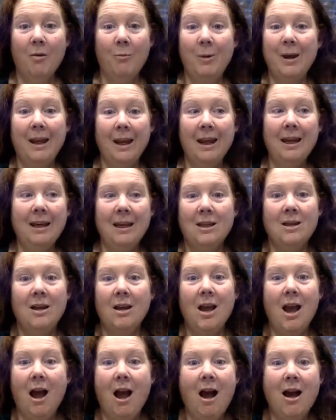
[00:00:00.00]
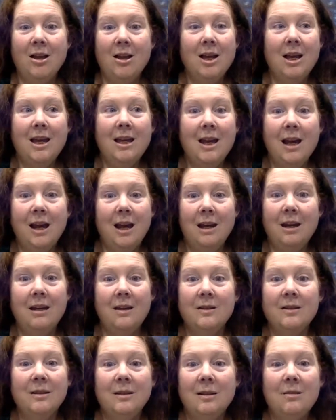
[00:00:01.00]
it
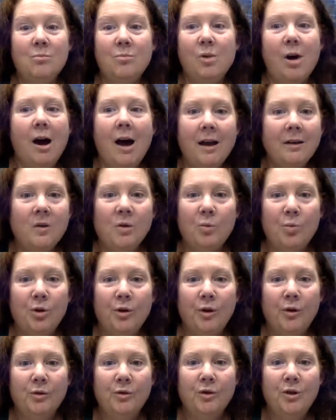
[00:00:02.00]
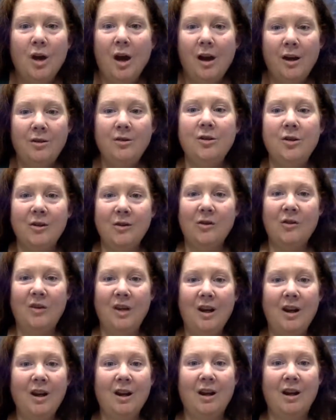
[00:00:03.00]
is impossible to
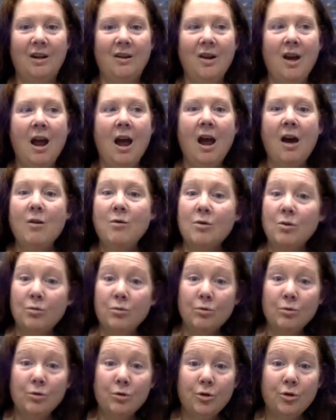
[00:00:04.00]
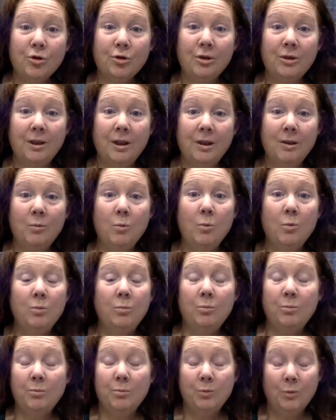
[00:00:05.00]
understand how crucially
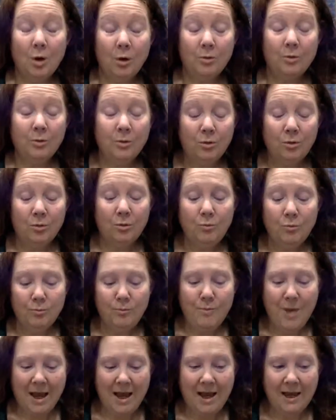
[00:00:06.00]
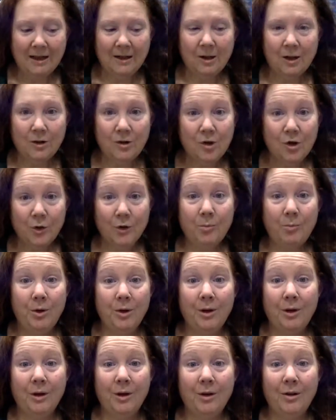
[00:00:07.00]
those two men
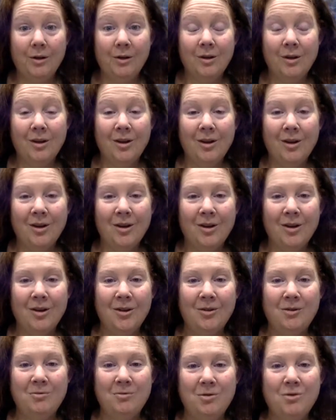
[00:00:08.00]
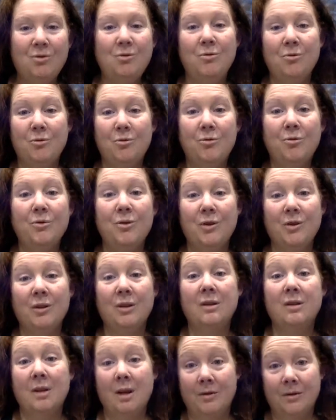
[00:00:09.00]
contributed to the
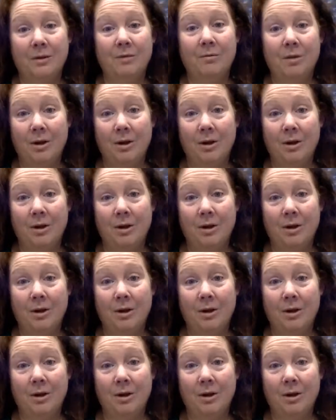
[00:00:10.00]
success of